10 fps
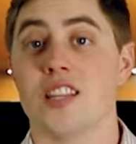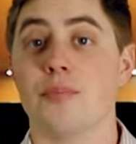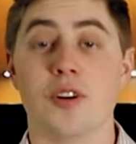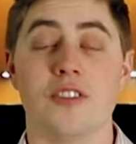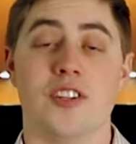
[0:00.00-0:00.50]
The
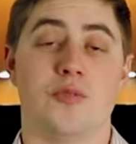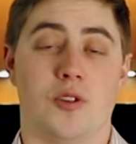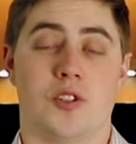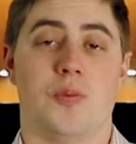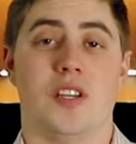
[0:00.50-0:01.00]
perfect
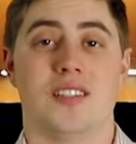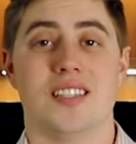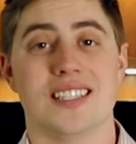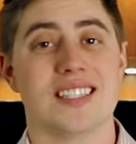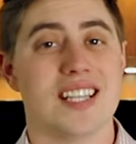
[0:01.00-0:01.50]
workspace
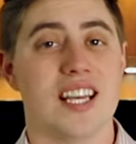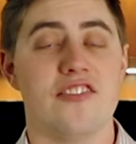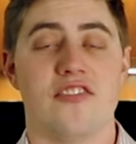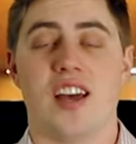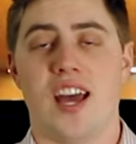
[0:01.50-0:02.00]
is safe,